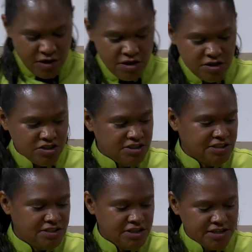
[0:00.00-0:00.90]
You just
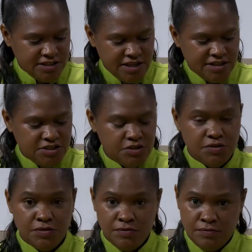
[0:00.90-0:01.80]
insert it
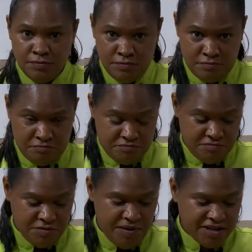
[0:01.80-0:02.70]
into the
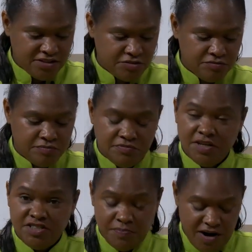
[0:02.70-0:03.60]

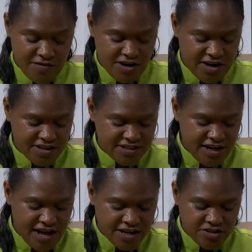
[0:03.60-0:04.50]
spiralizer,
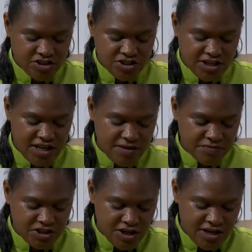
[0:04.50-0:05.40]
and you just keep
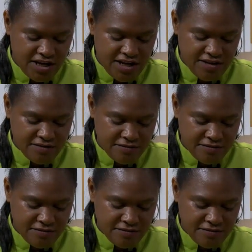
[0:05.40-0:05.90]
turning it.